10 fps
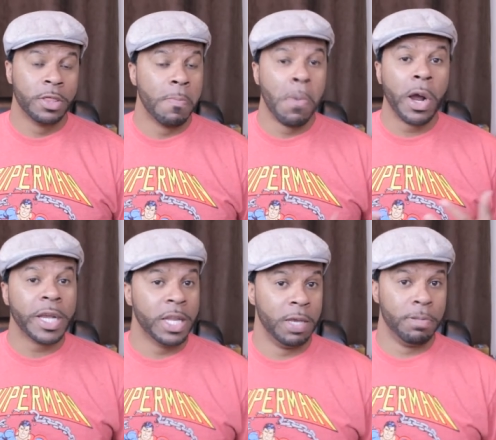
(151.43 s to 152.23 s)
the
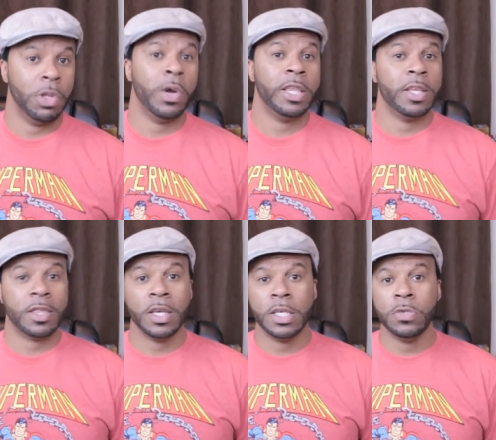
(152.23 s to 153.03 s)
marketing ploy
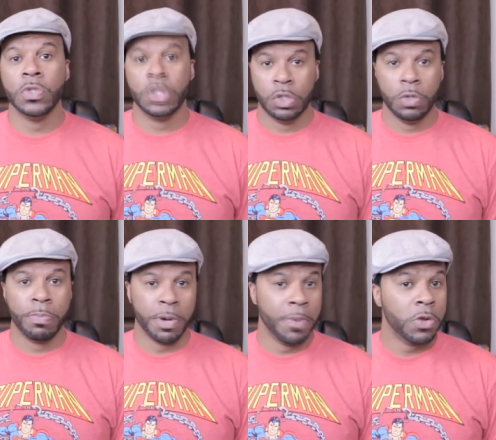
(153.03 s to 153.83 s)
that they used to
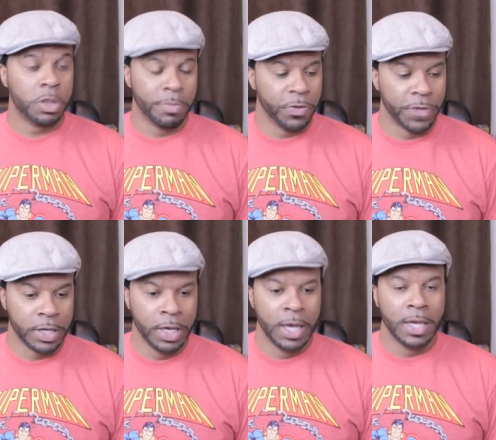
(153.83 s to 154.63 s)
promote the
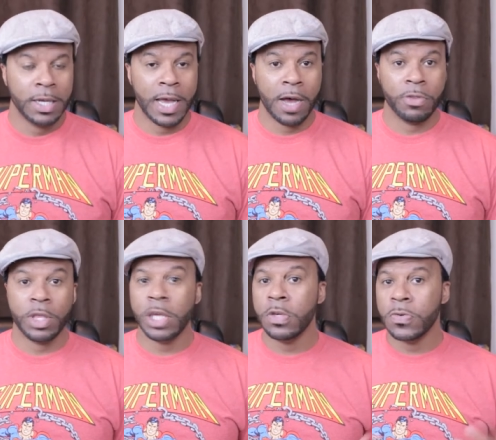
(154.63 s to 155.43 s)
movie. Now,
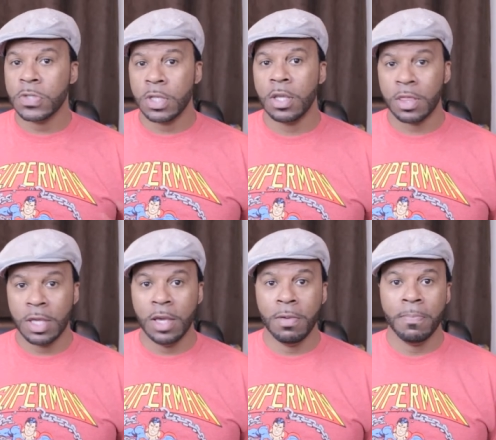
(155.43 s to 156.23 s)
they used the
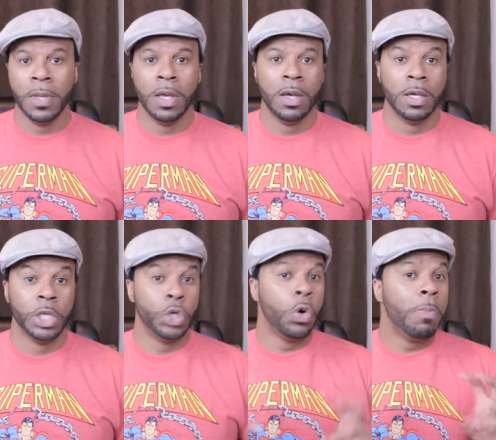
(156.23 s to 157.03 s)
theme,
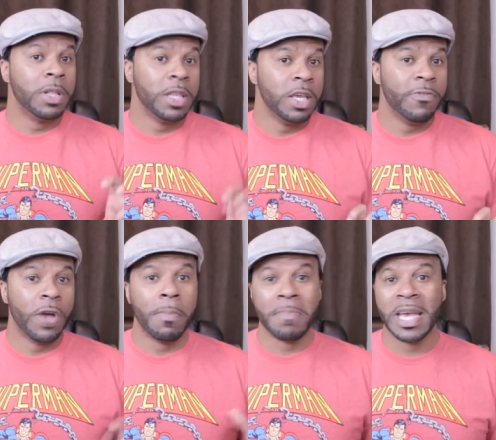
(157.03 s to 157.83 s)
"You'll believe
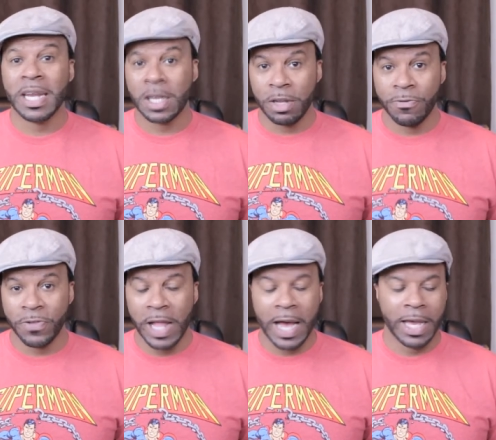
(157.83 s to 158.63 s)
a man can
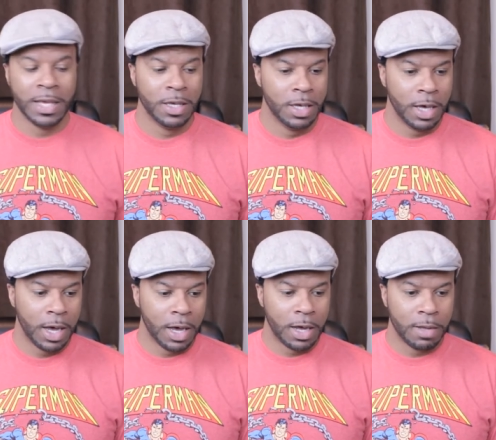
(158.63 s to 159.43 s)
fly."
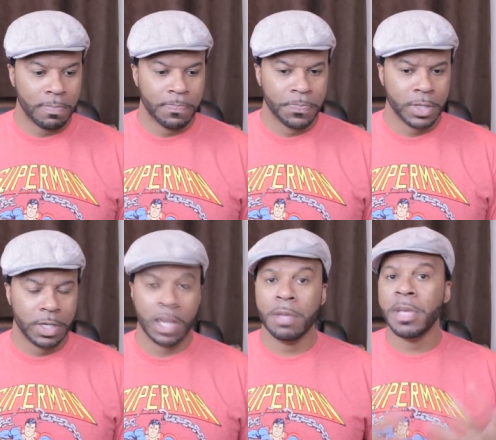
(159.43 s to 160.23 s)
Now,
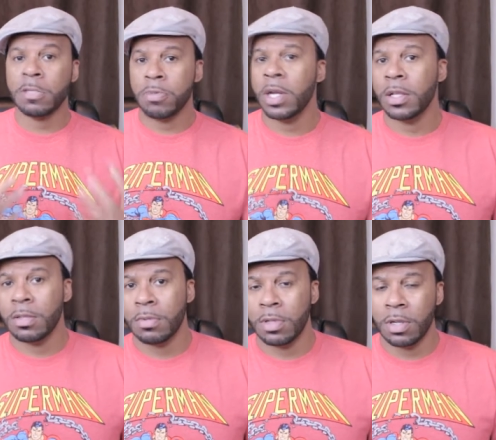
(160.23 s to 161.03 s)
let me explain
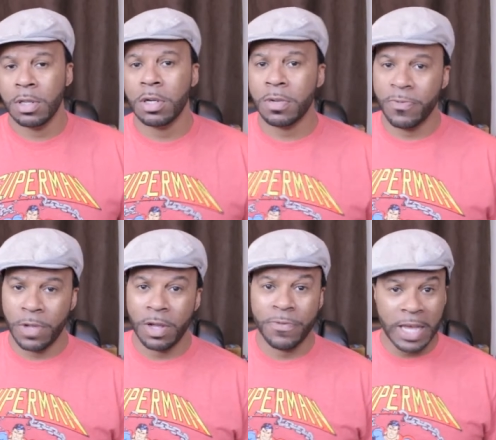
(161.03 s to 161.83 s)
a little
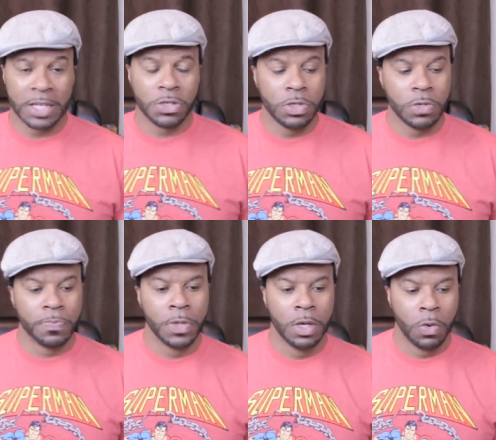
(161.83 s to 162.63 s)
of that to
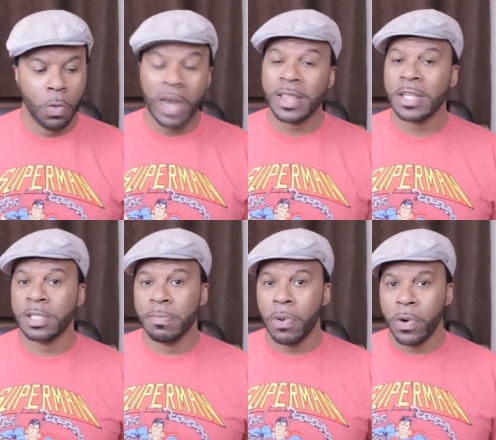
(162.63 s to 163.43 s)
you. Why
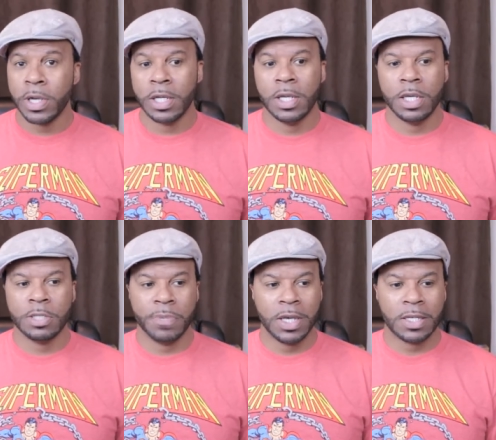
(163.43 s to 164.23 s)
that's important
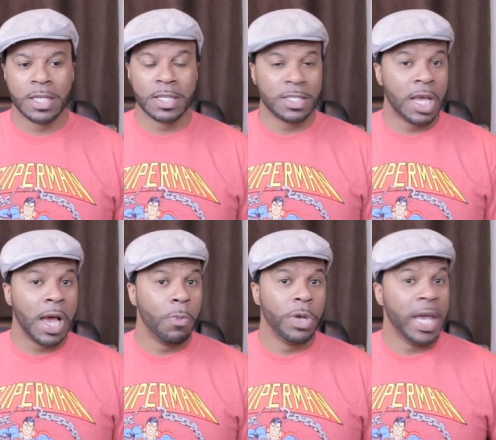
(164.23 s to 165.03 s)
is because at the
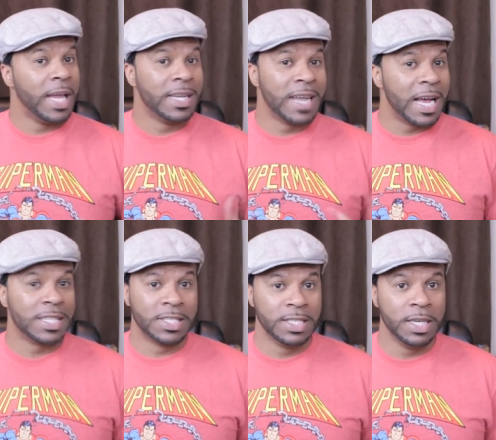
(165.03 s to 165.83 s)
time we had
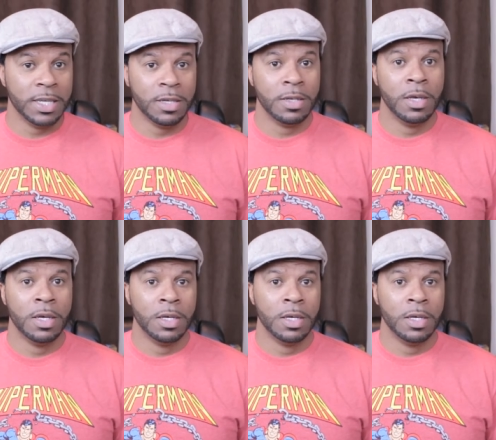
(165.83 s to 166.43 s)
not seen